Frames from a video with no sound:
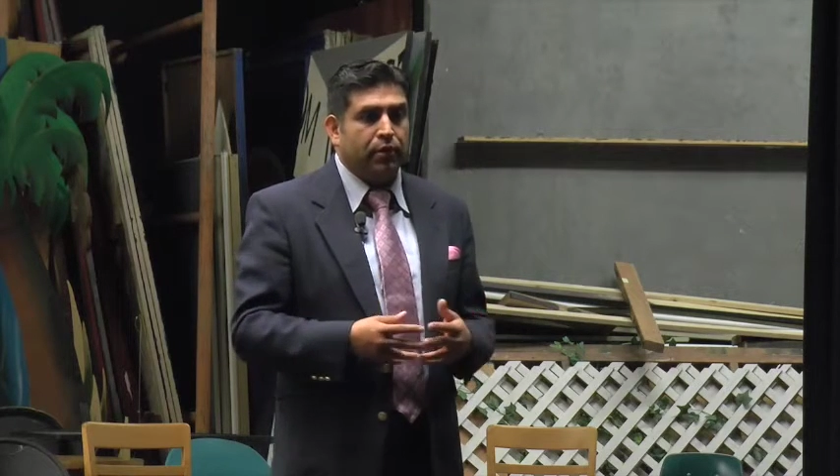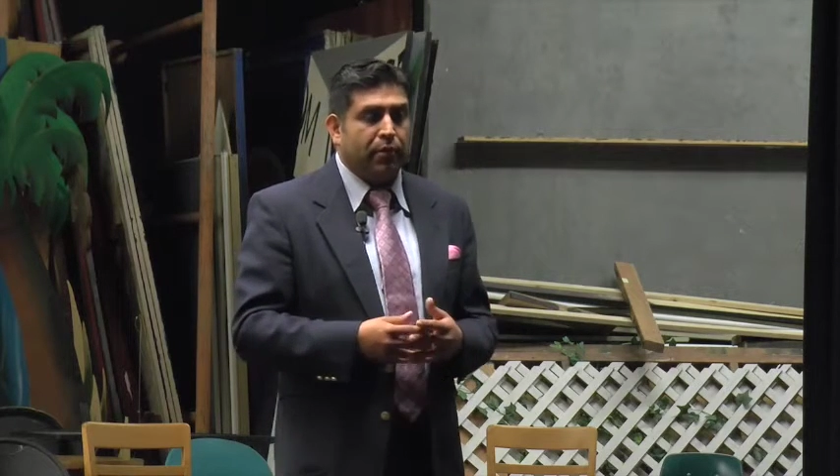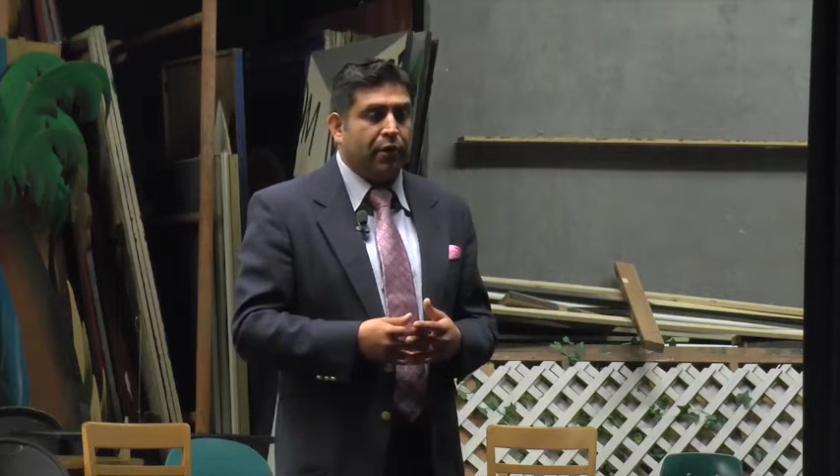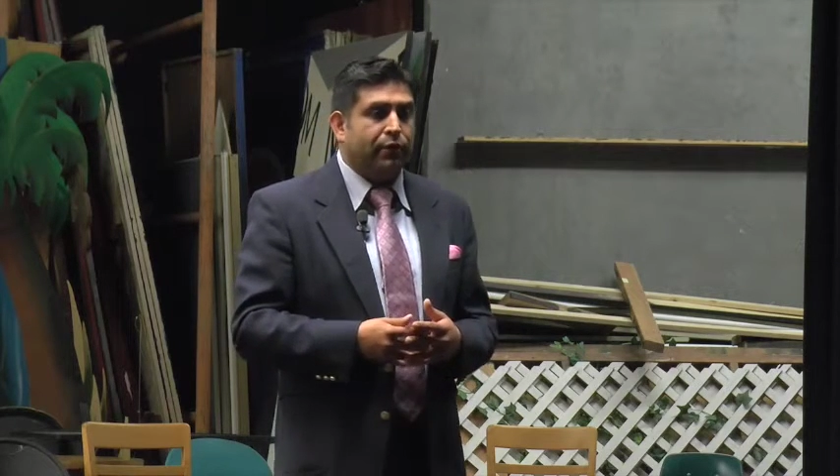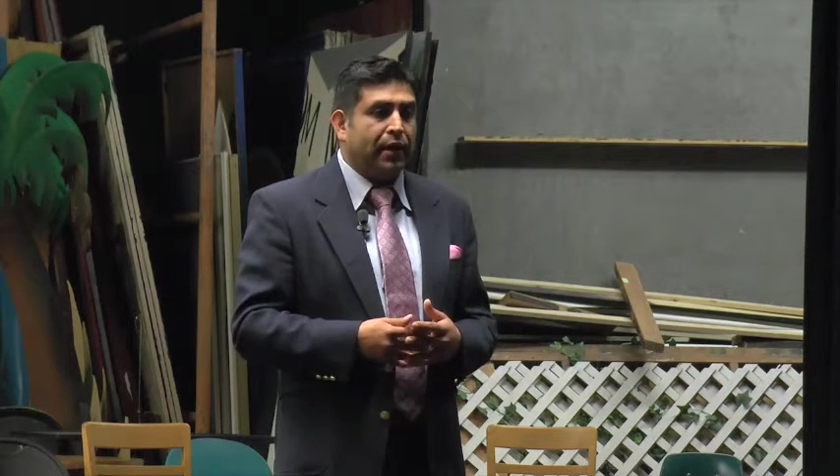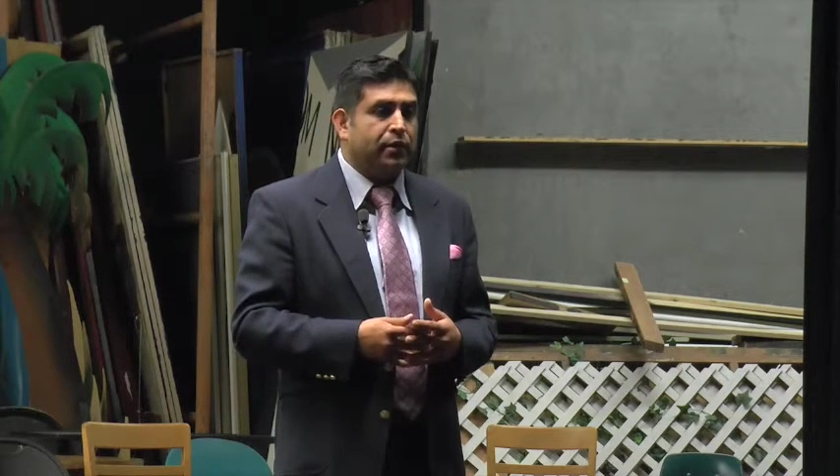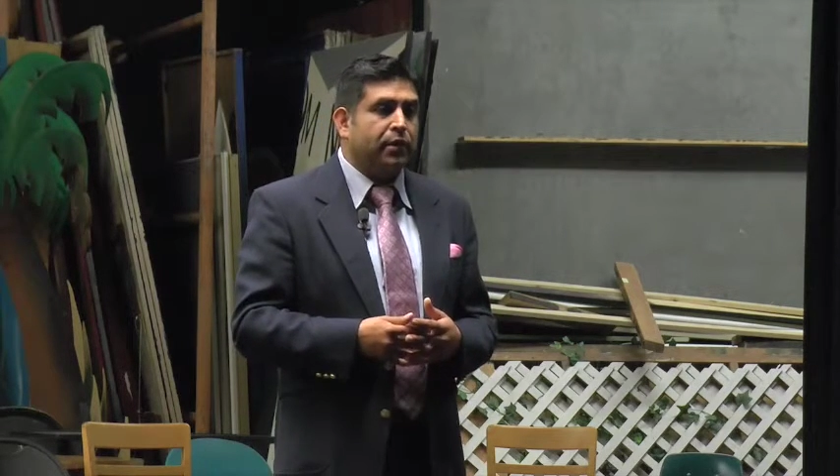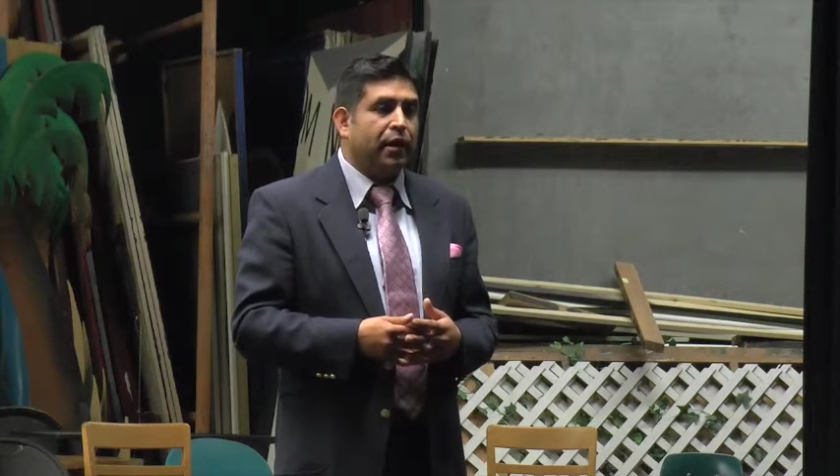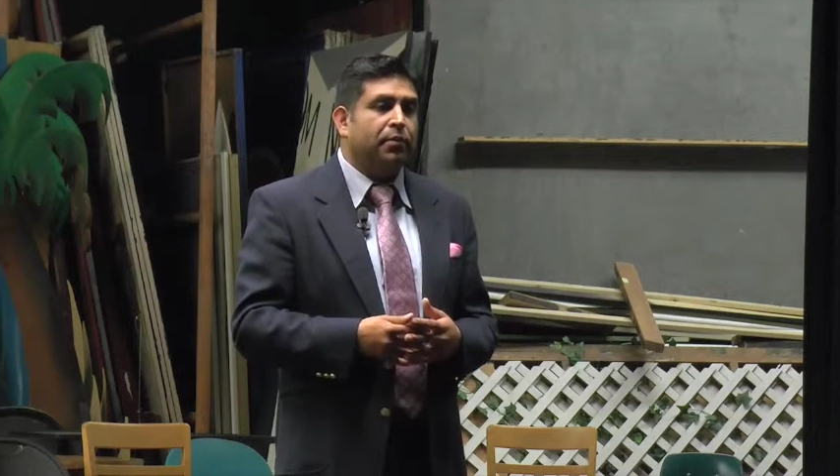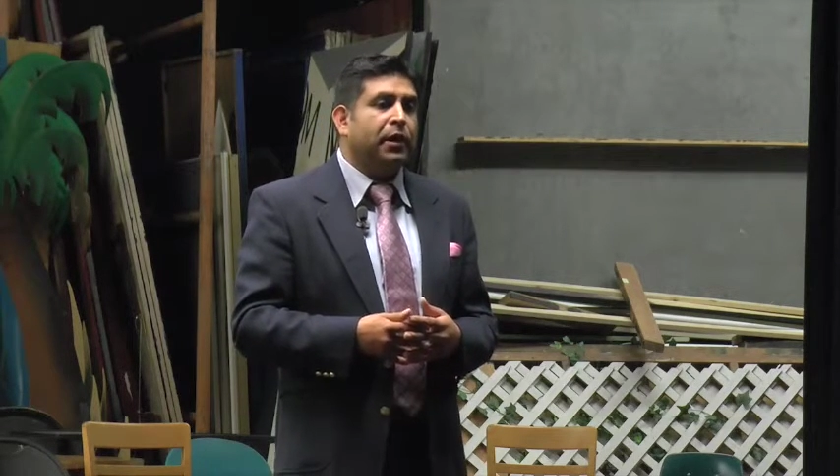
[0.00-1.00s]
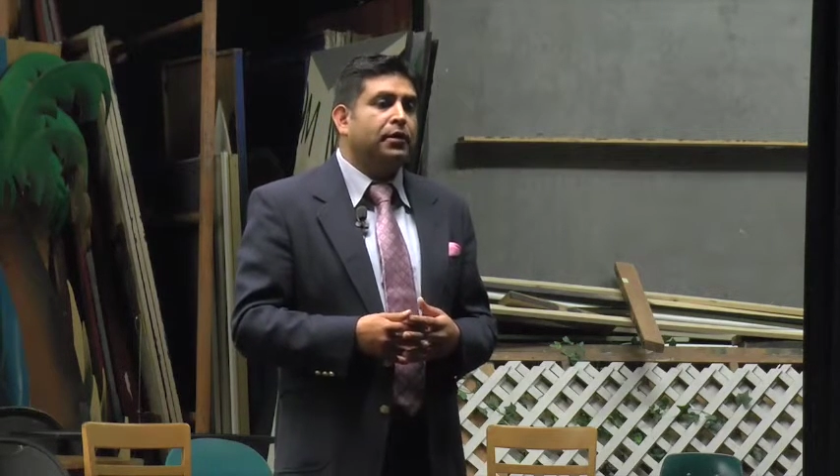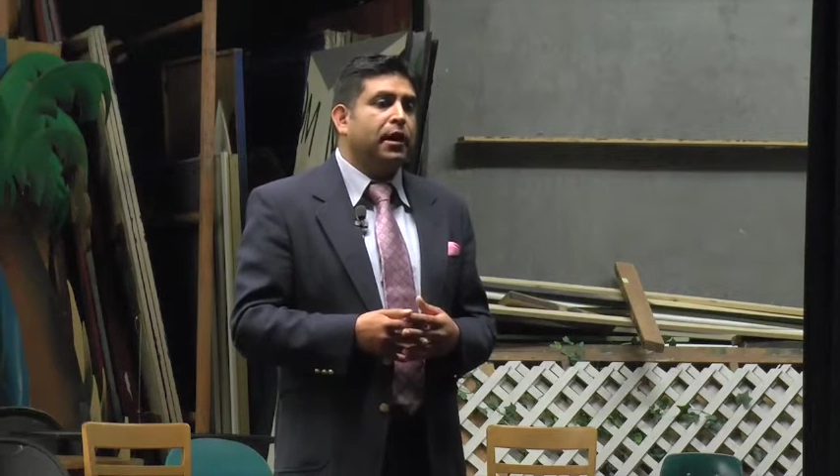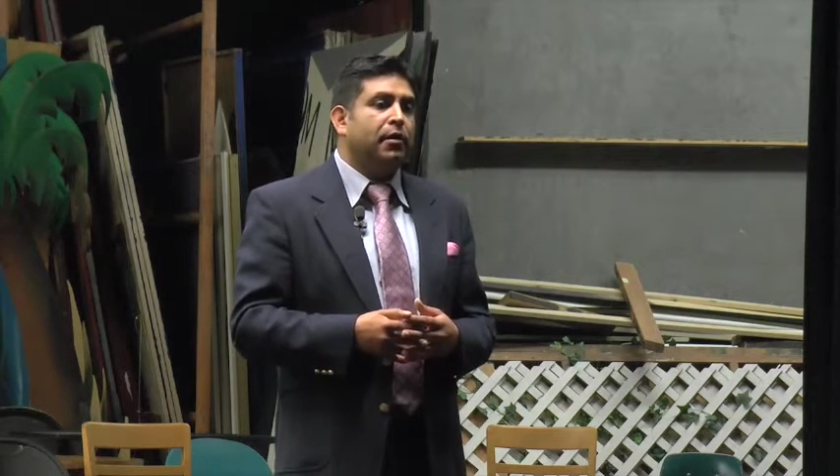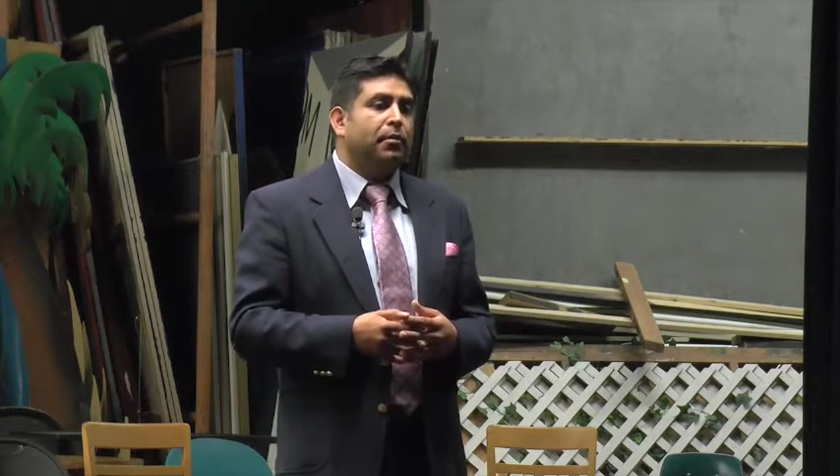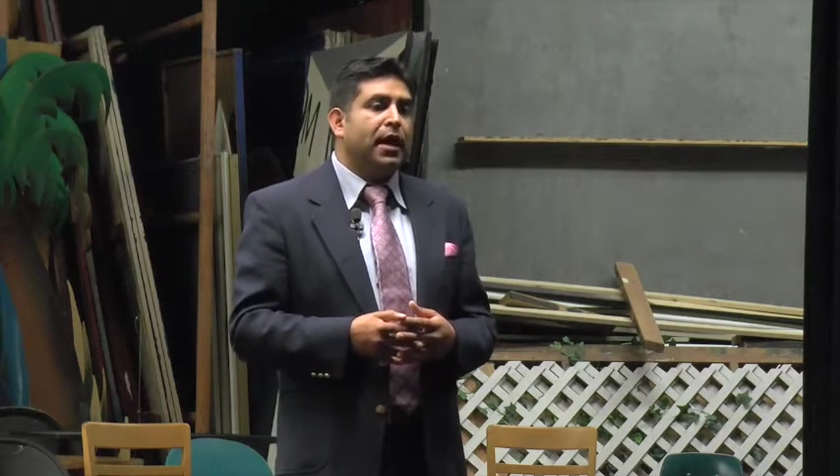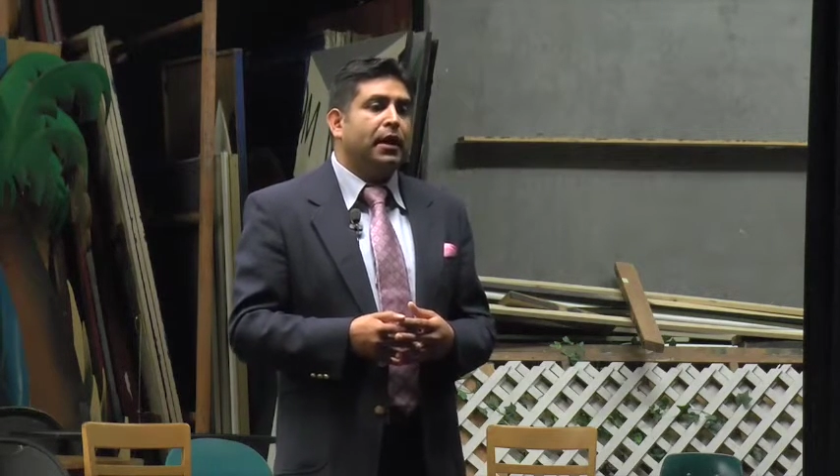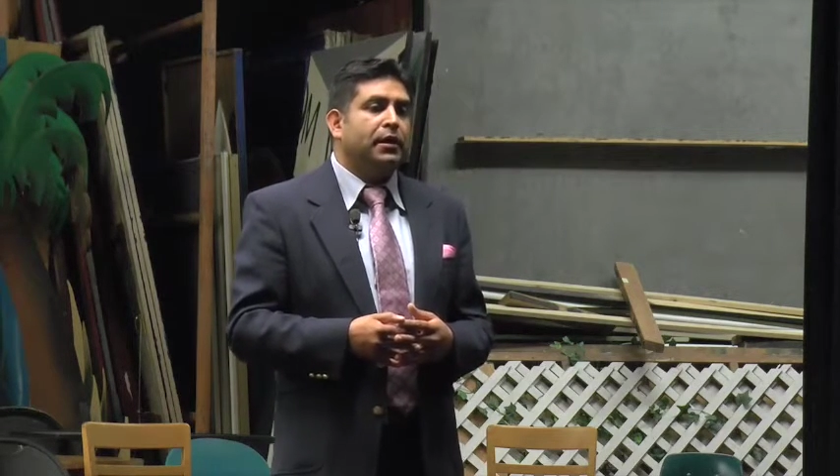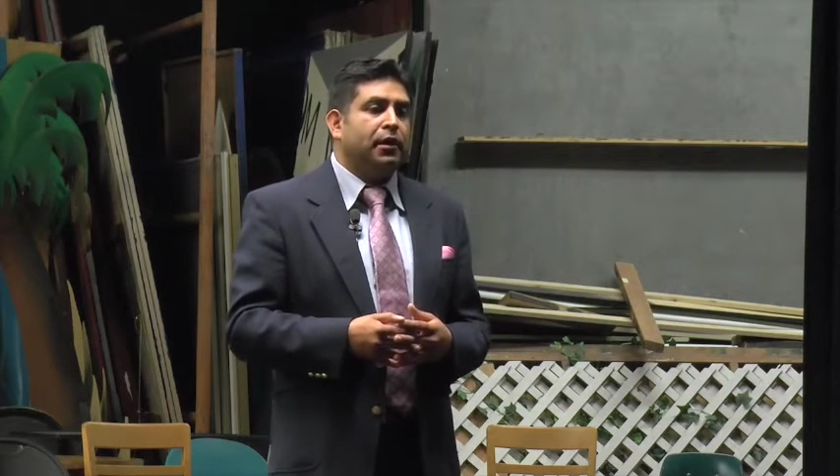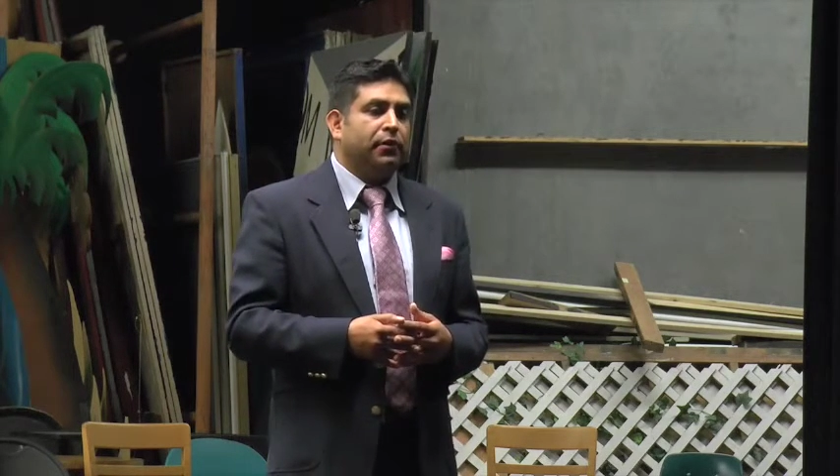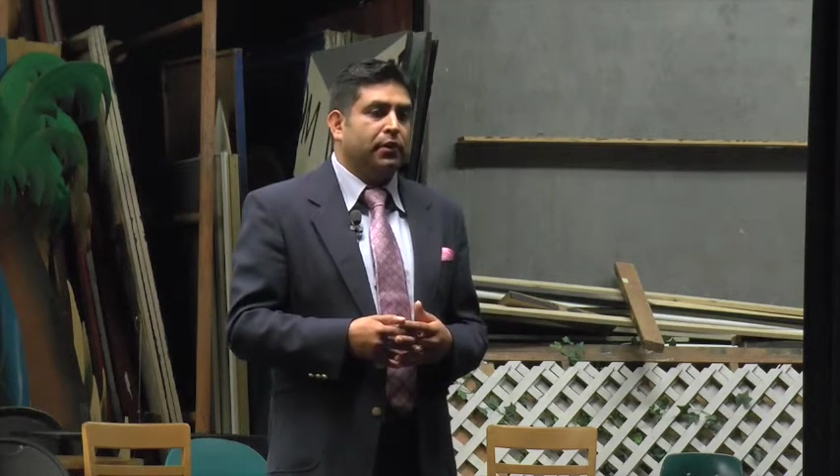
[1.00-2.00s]
Matter of fact, got him kicked out and banned
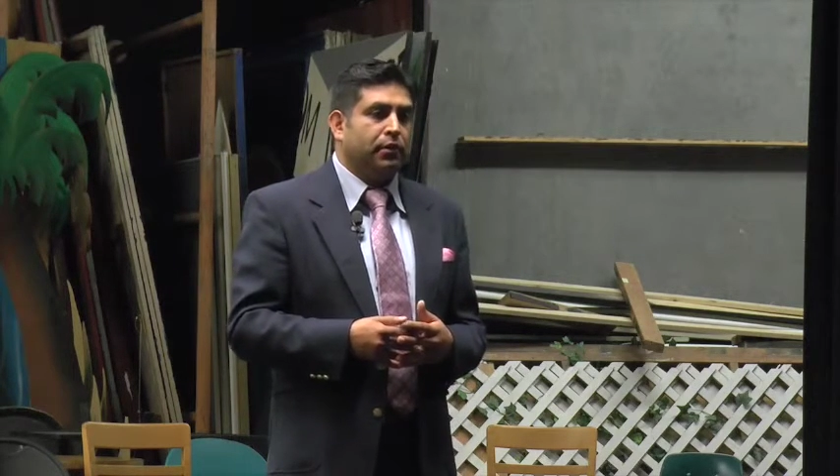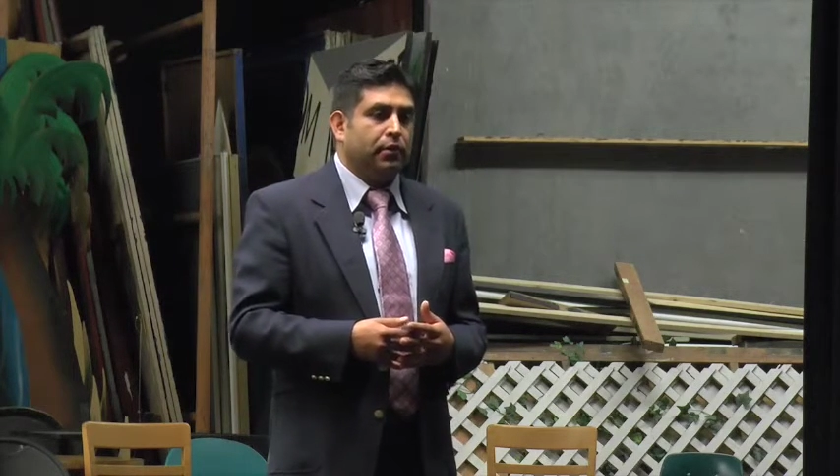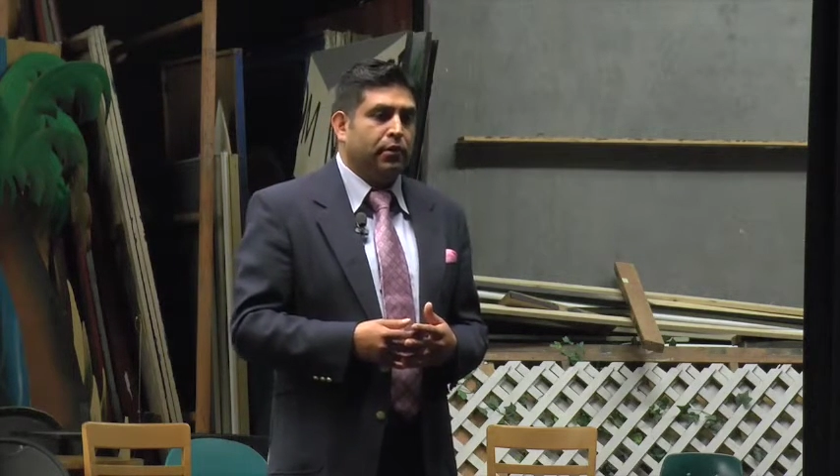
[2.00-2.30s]
out of here